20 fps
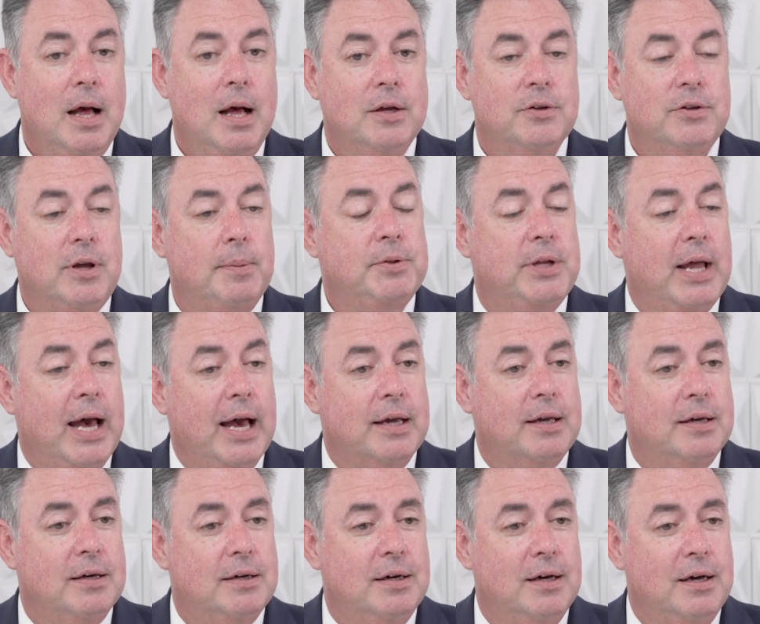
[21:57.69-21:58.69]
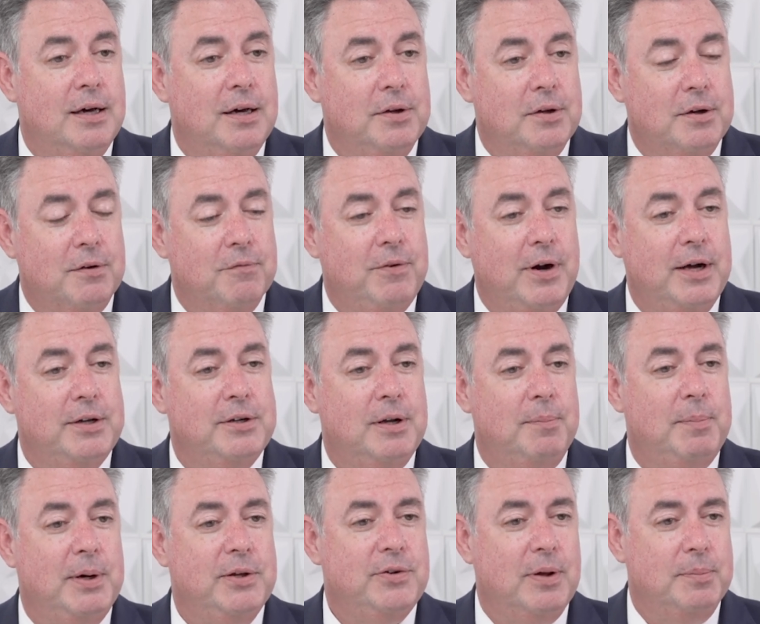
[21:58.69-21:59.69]
Substack. You can find it
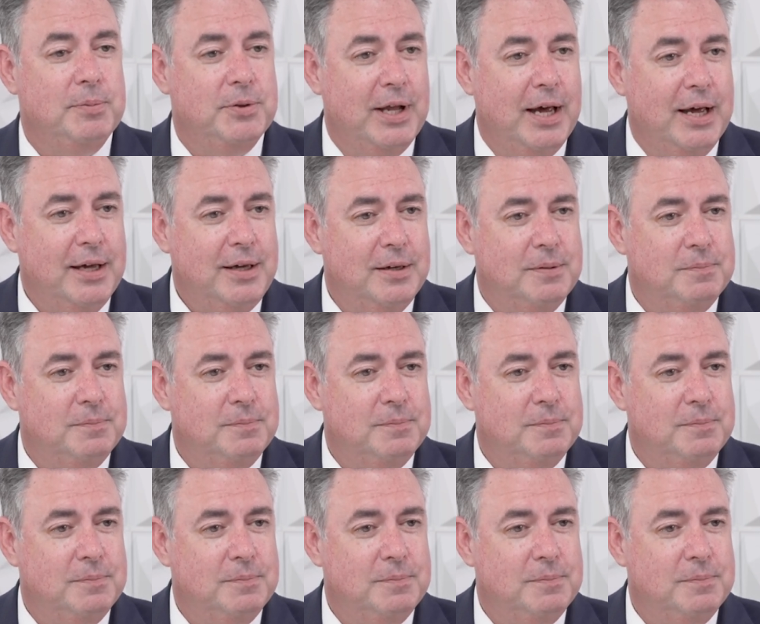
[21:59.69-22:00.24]
on my Substack,